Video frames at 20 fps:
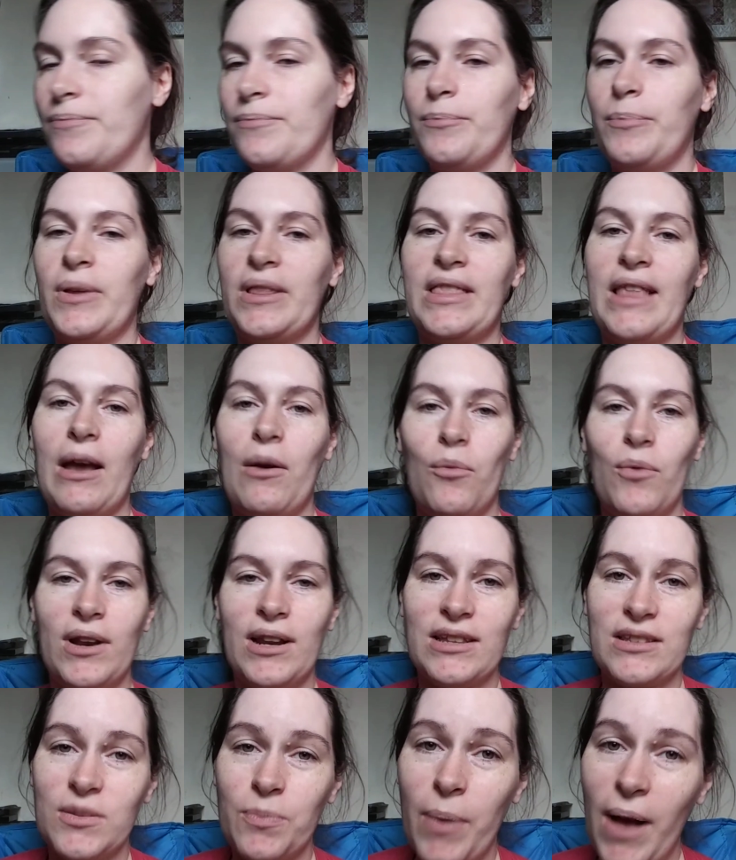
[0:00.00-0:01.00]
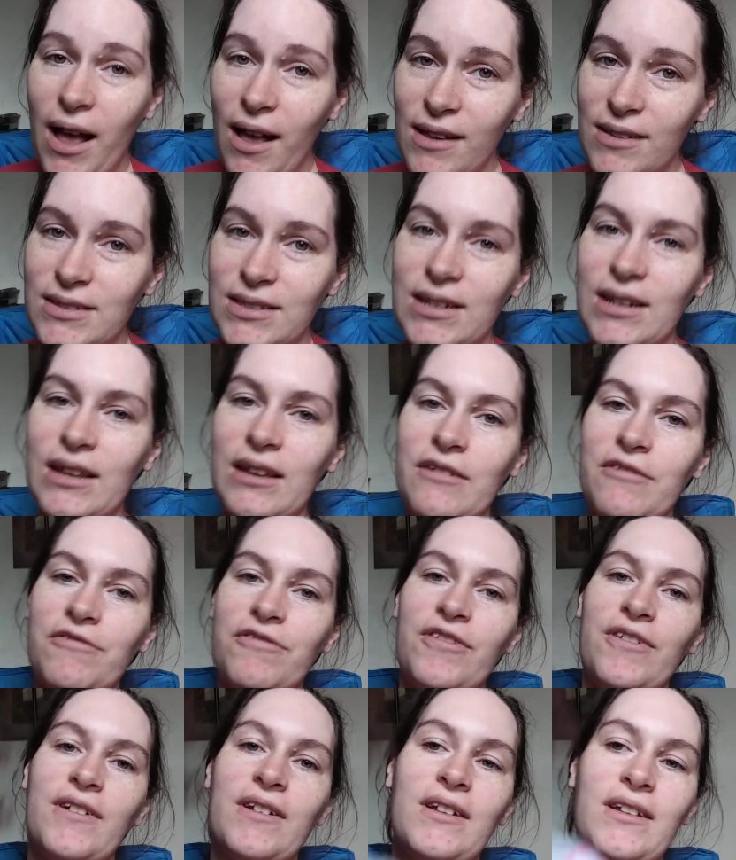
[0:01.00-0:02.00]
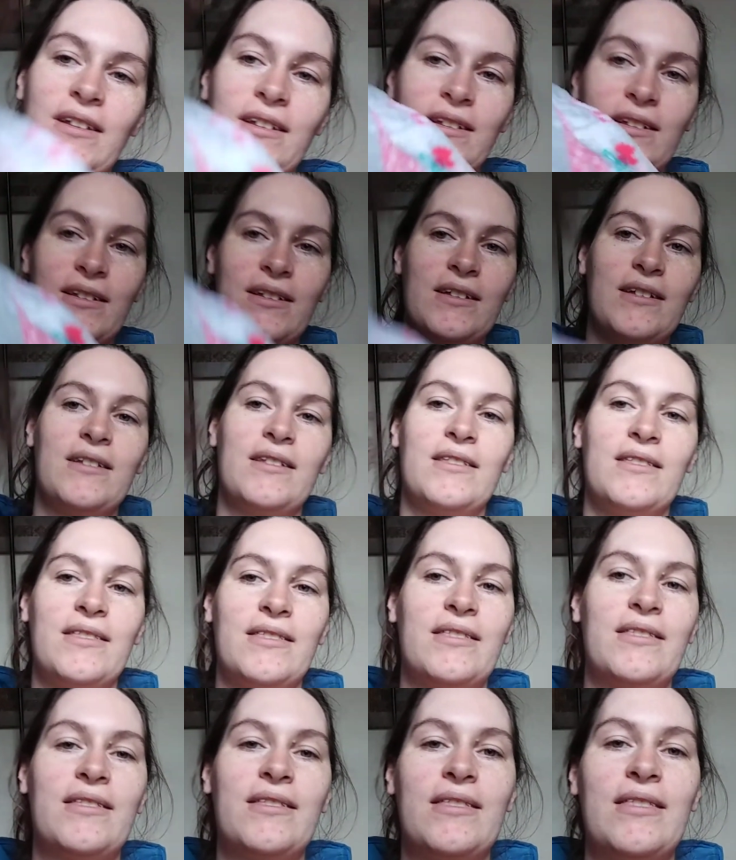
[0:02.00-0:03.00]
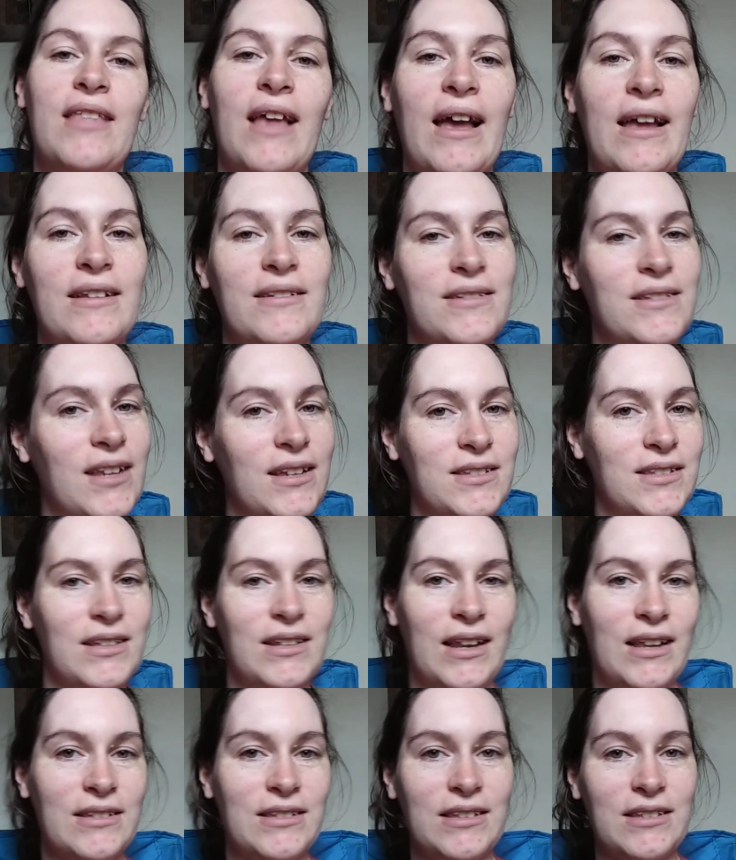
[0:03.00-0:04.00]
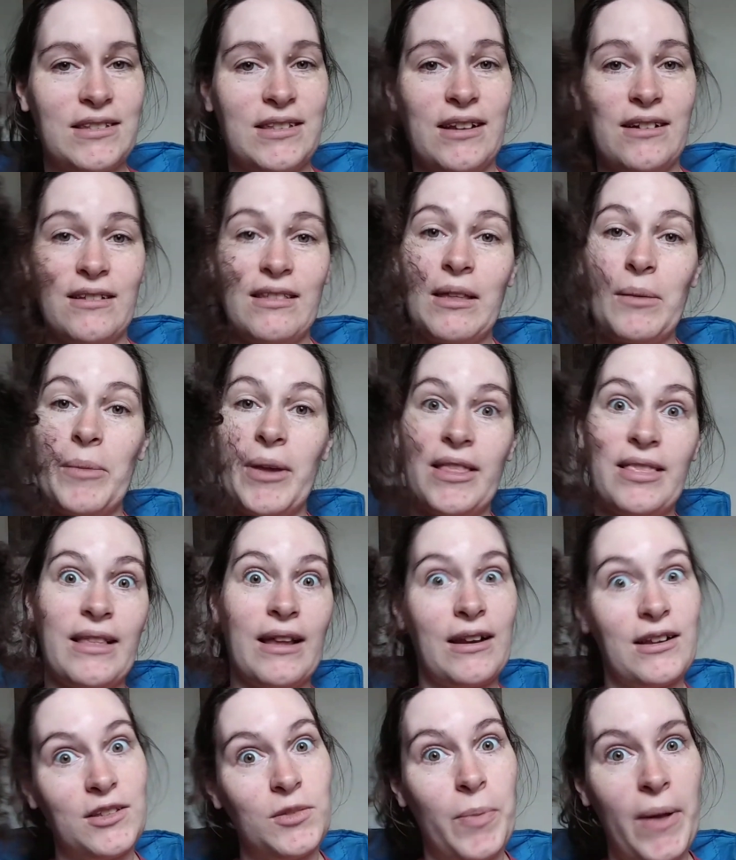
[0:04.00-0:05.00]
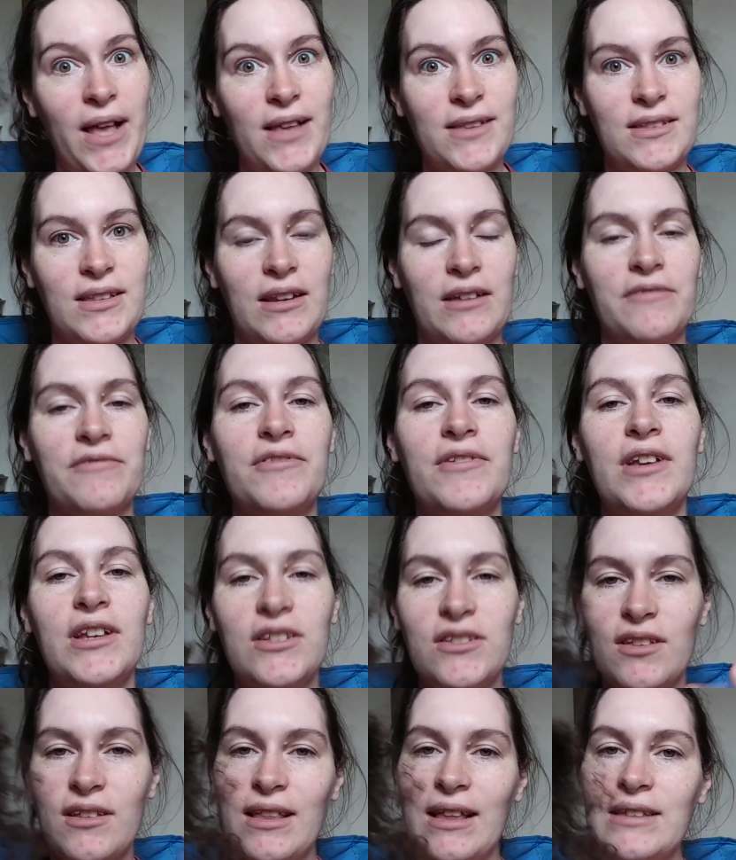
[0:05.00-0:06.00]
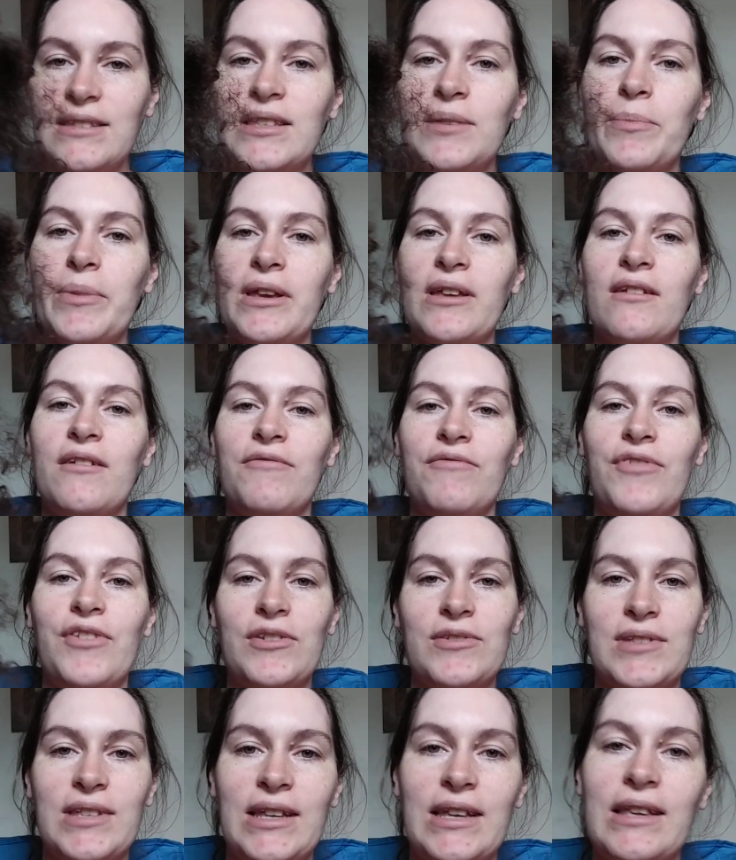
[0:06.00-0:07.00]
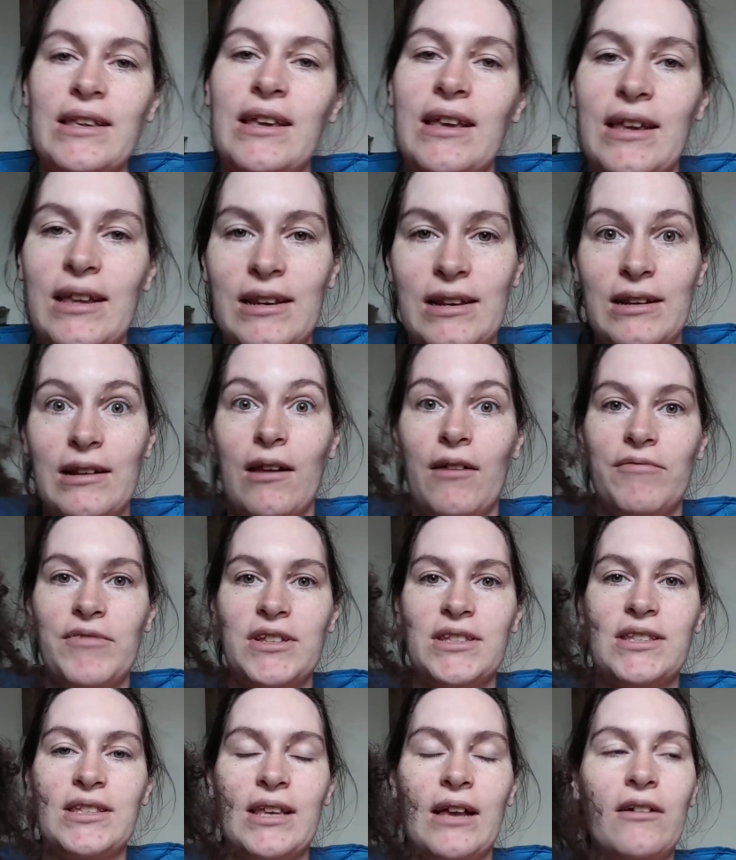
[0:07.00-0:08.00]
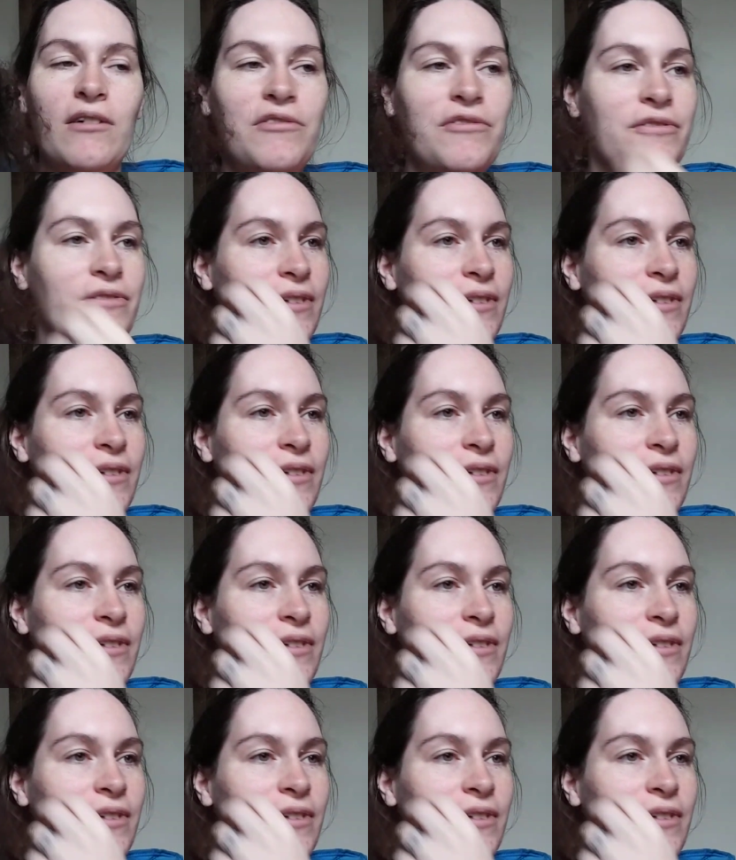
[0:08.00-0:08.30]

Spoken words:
But that when it's positive, that doesn't necessarily mean that it's positive. So that's a bit confusing in and of itself.